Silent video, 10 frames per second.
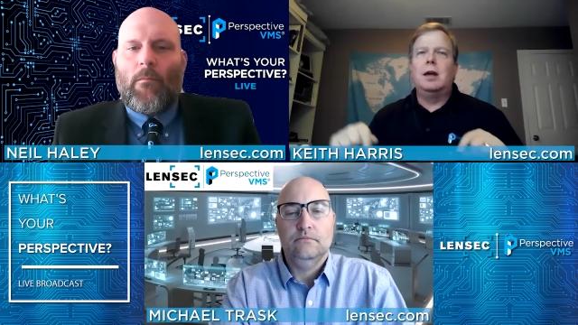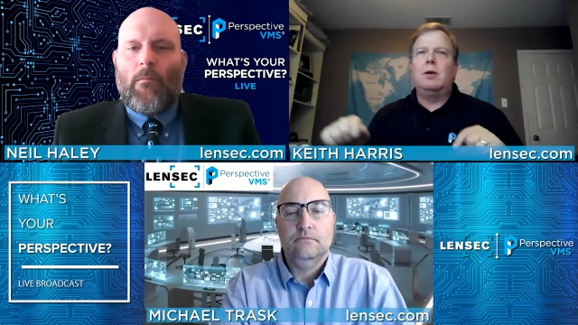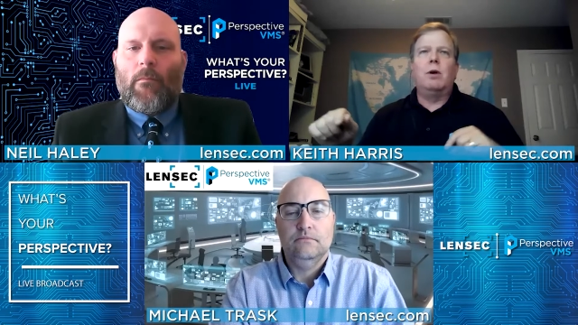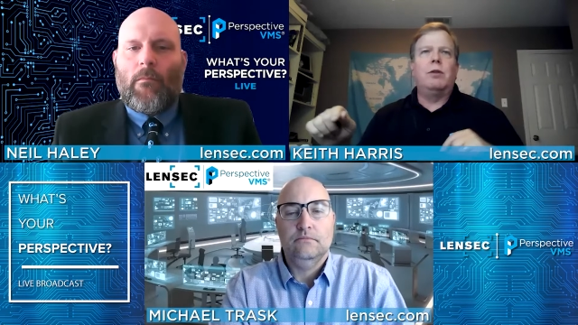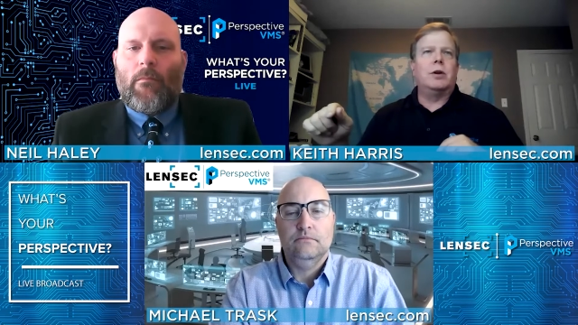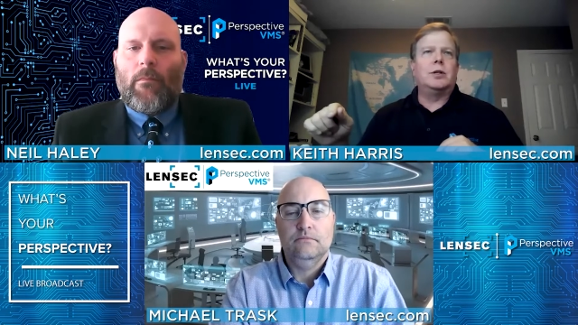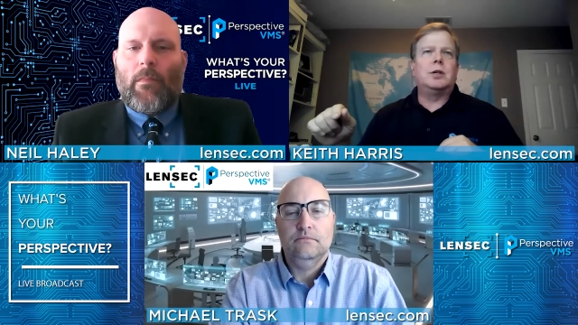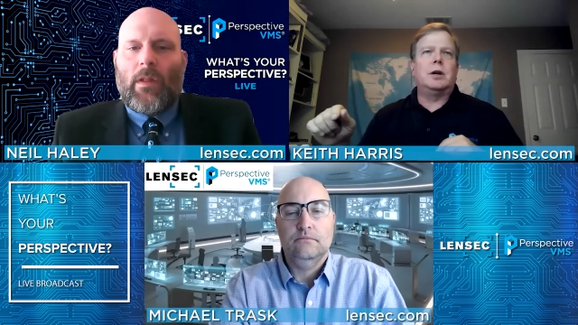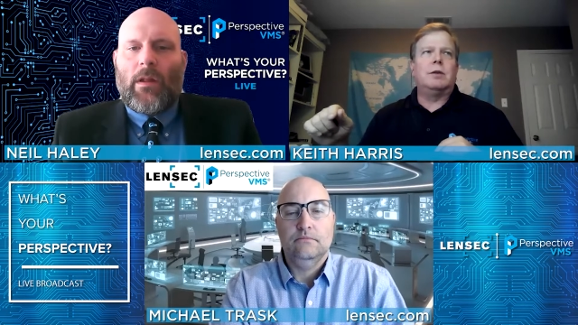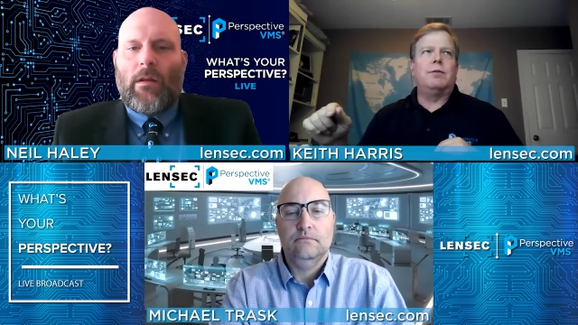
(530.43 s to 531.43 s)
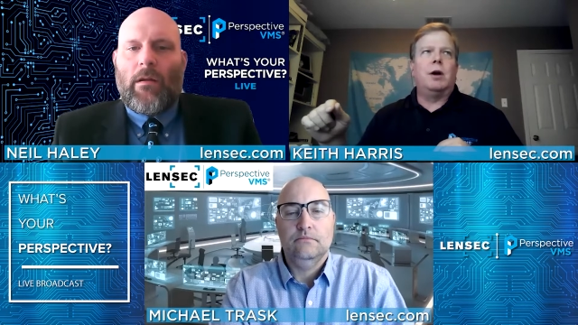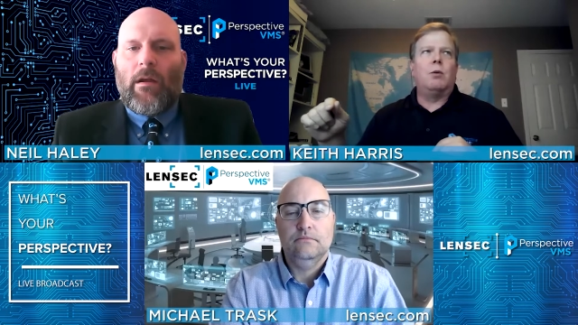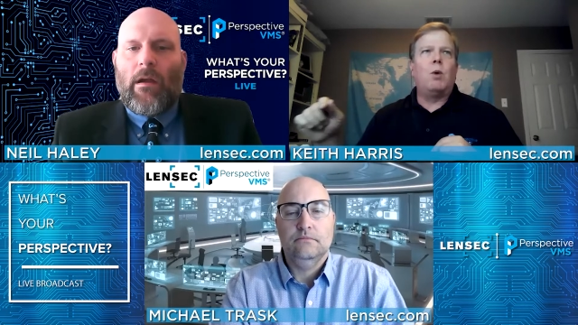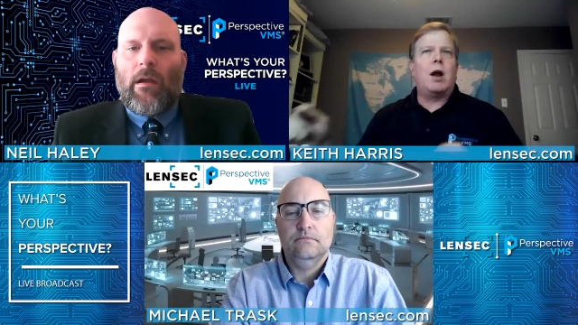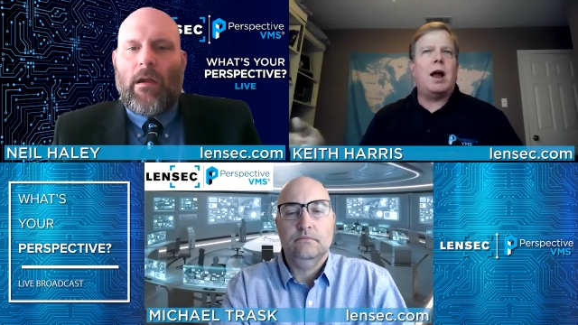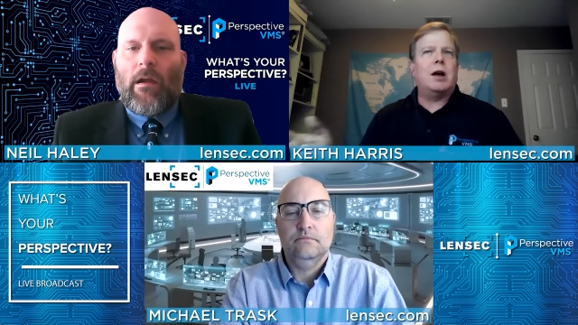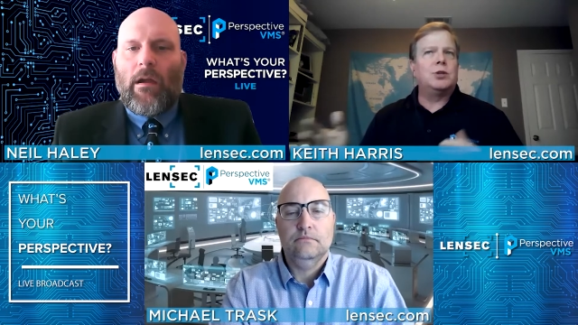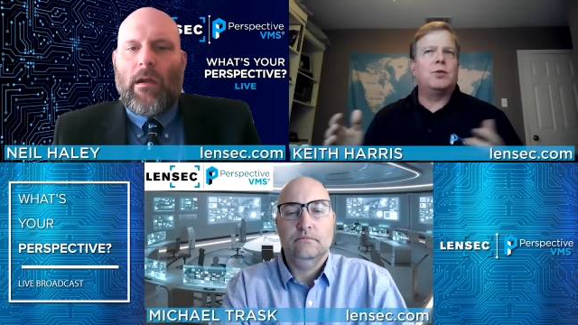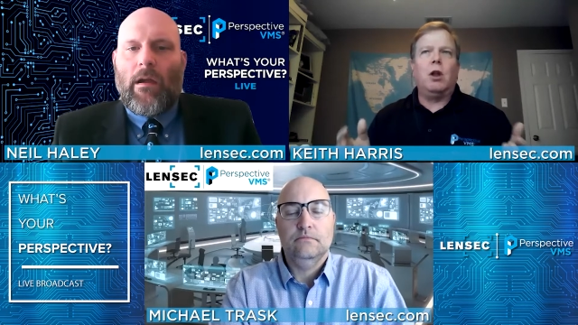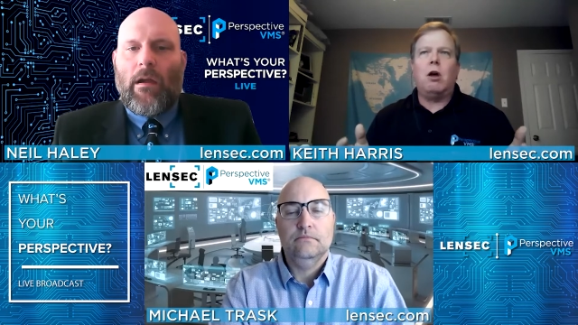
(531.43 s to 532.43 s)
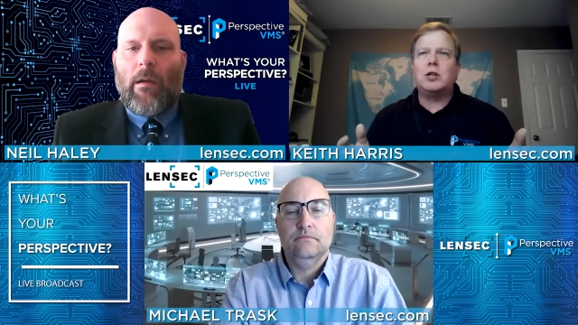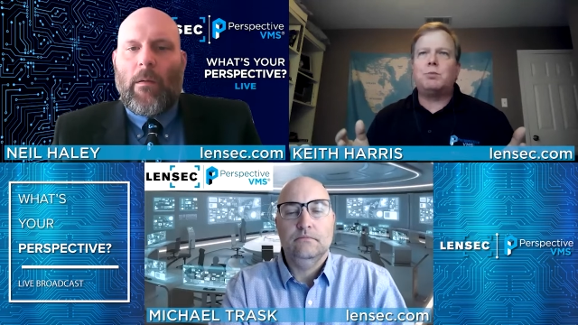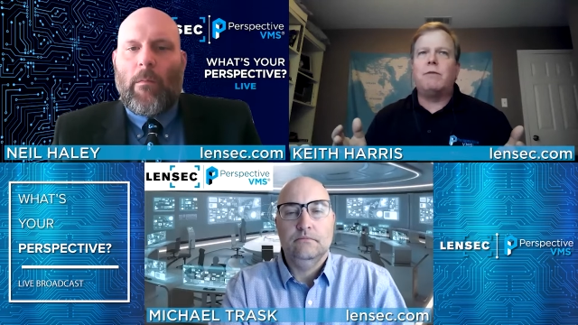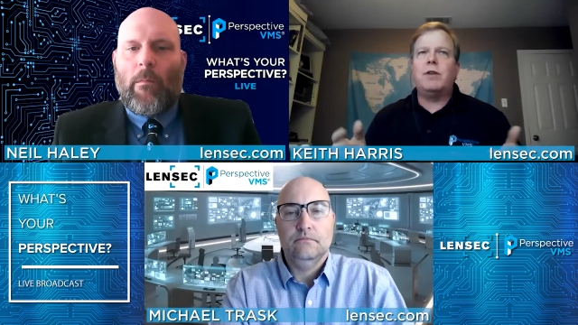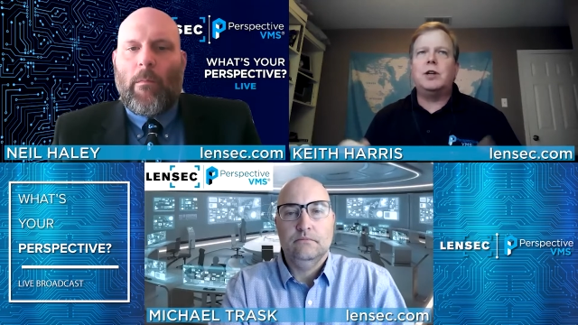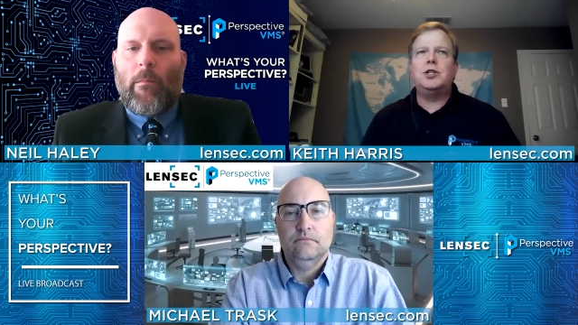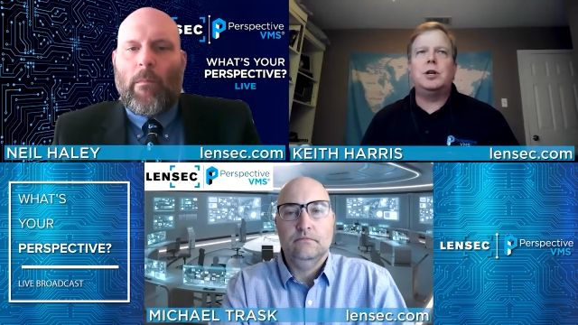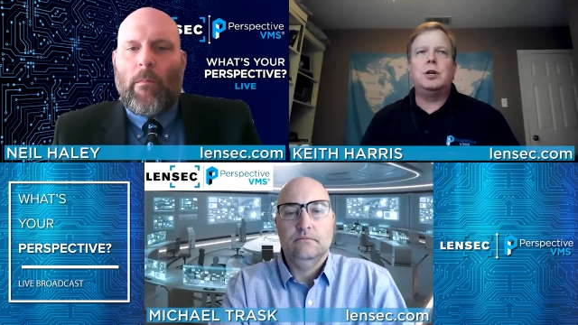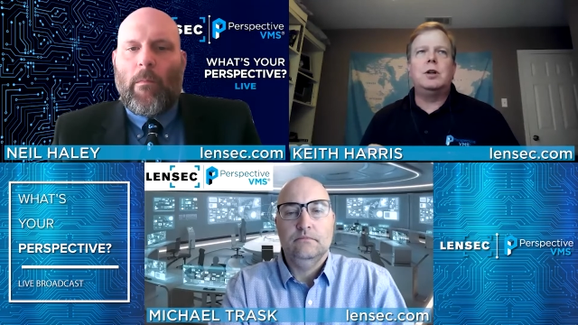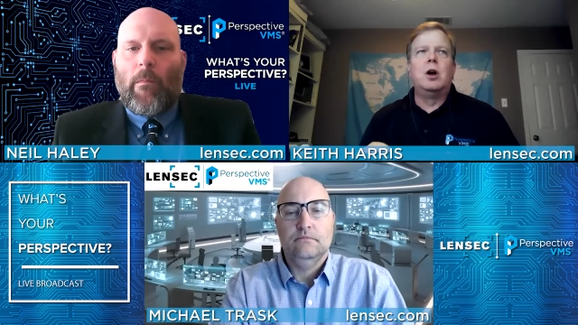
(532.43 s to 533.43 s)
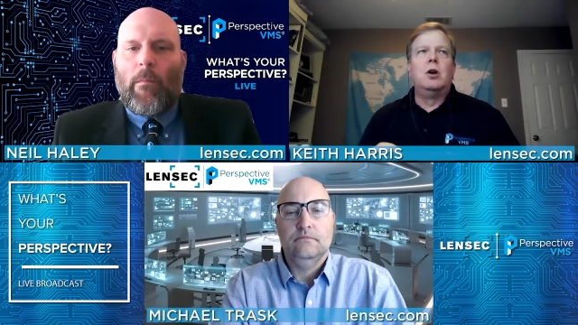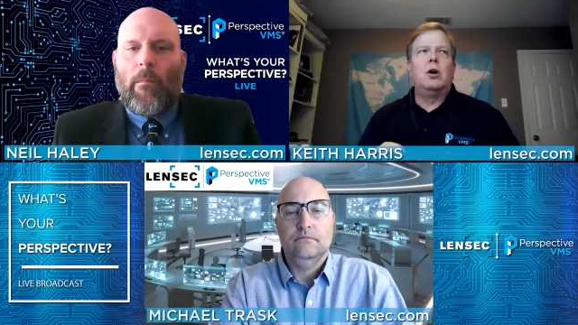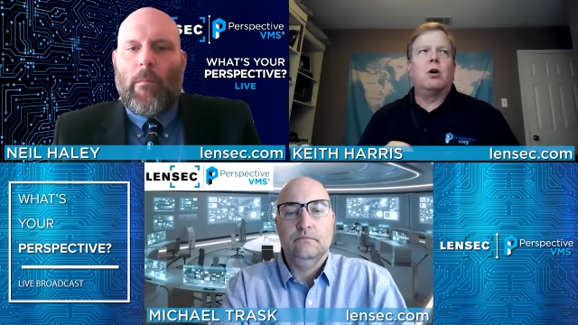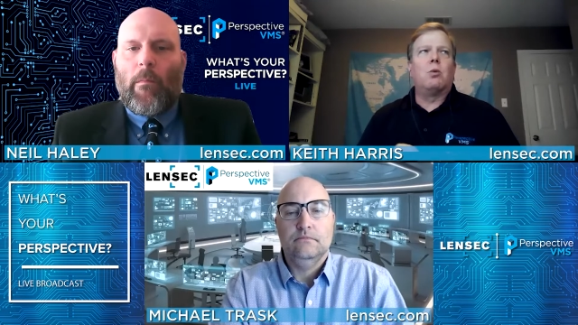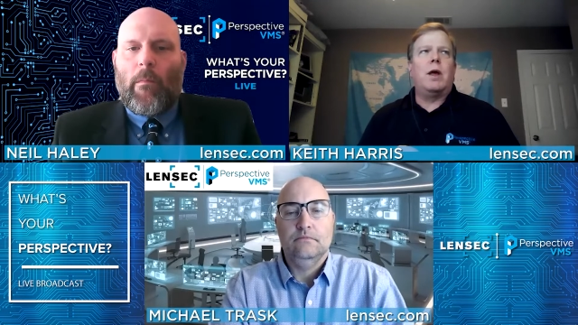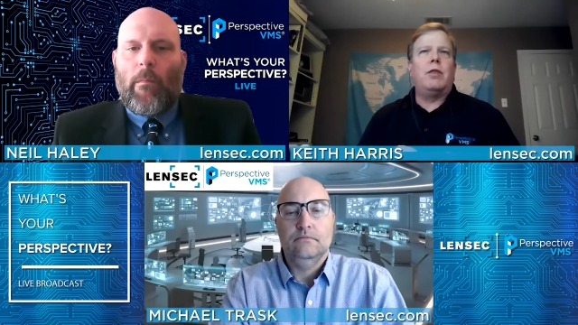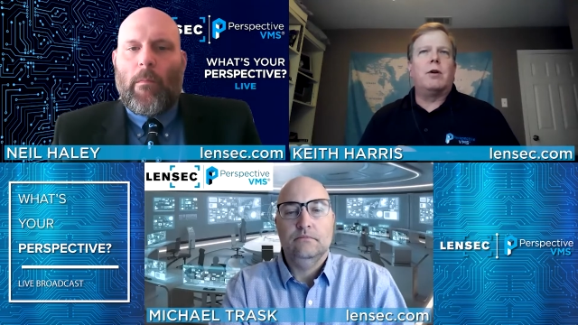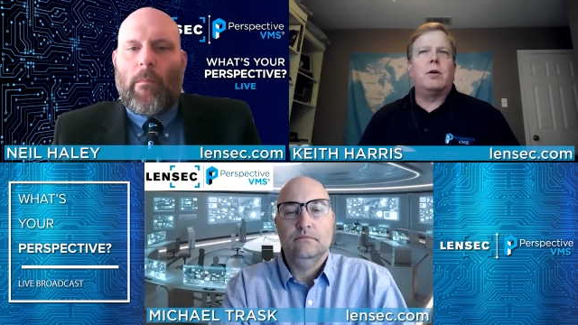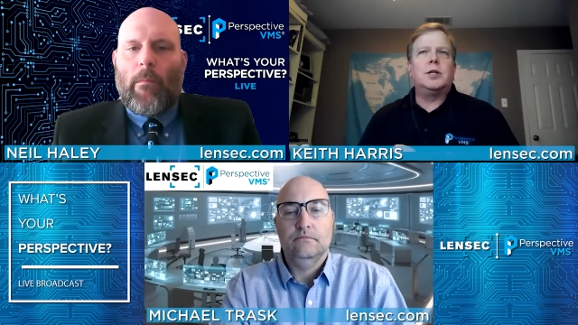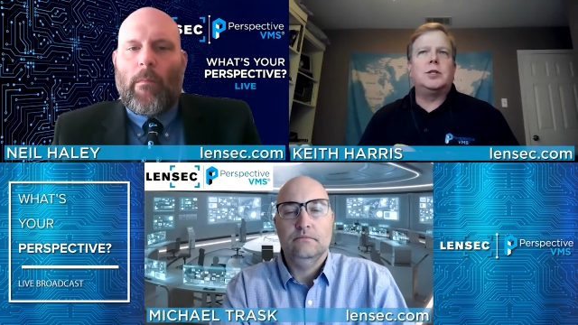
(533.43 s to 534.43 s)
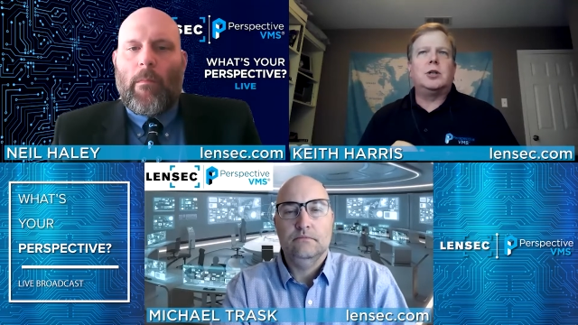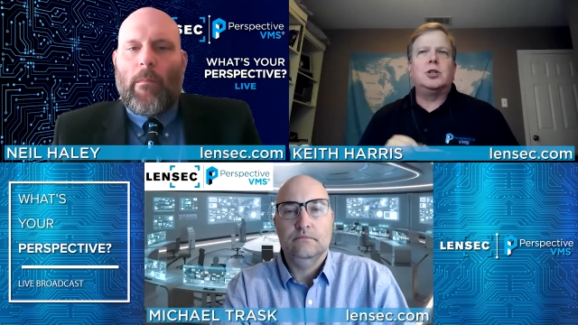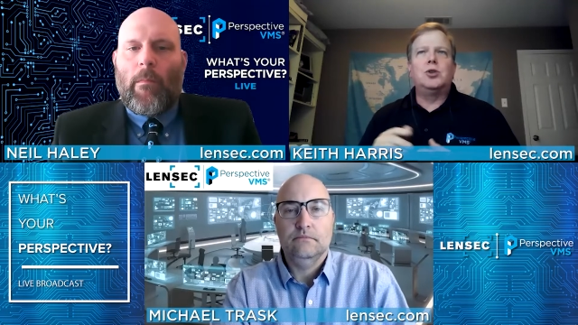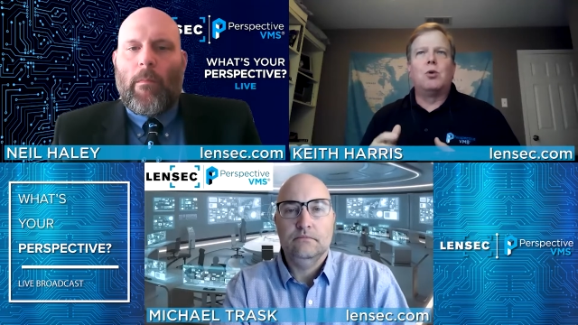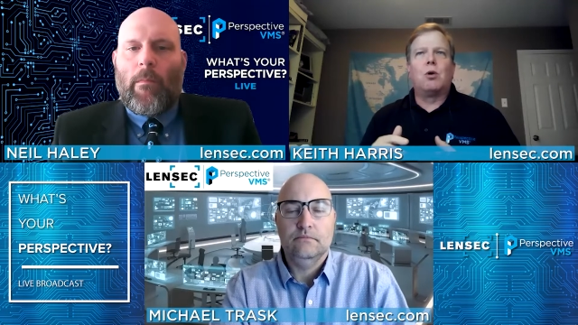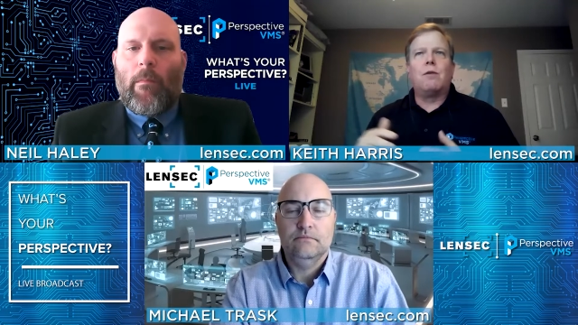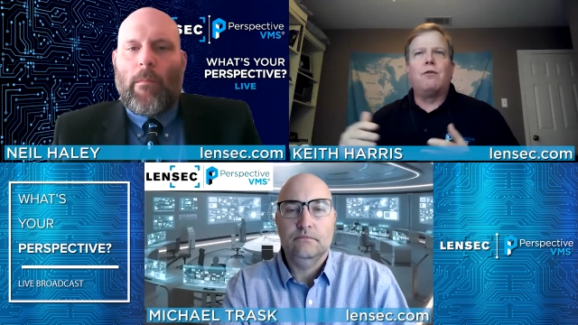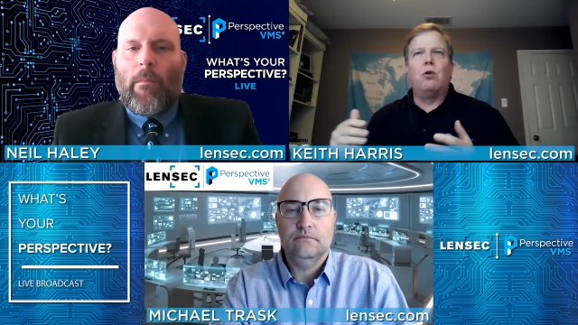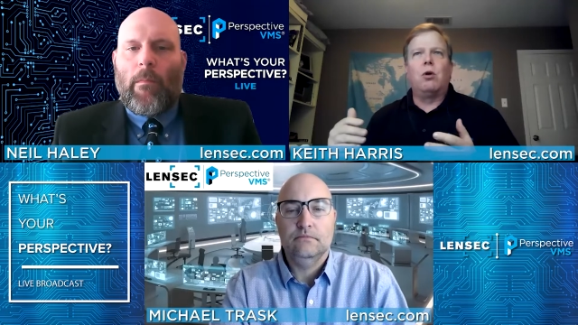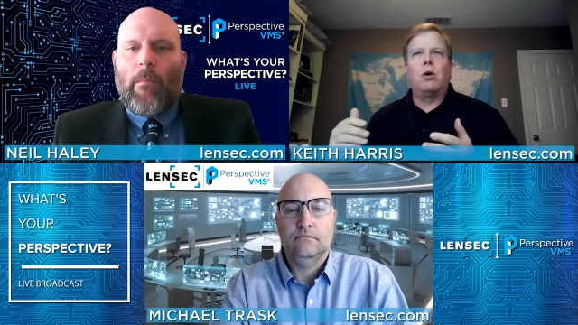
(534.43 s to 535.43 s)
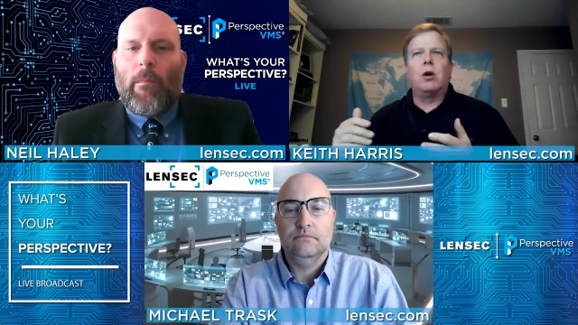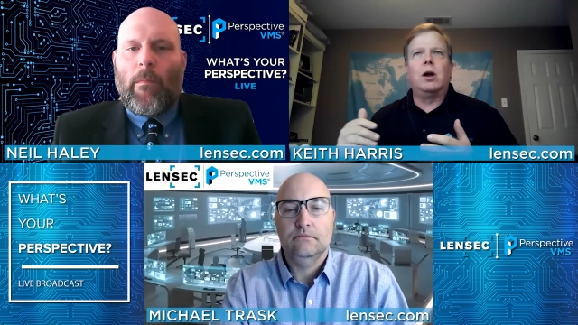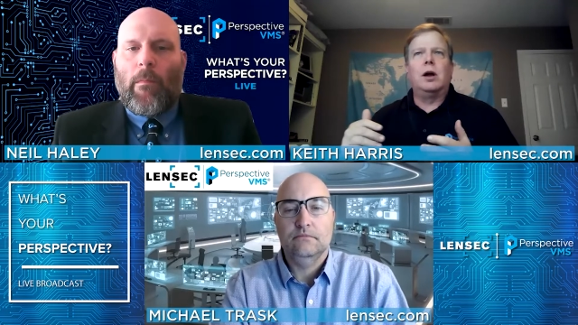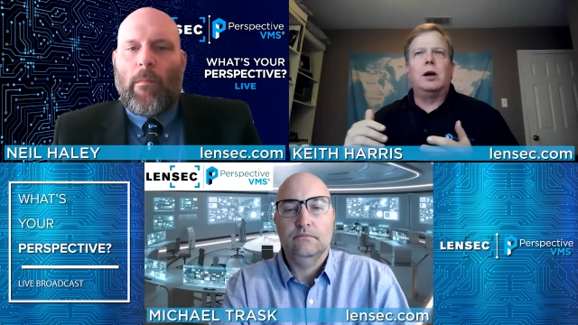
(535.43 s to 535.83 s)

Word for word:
Speaker 1: whether it's a warehouse for loss prevention, or whether it's a store for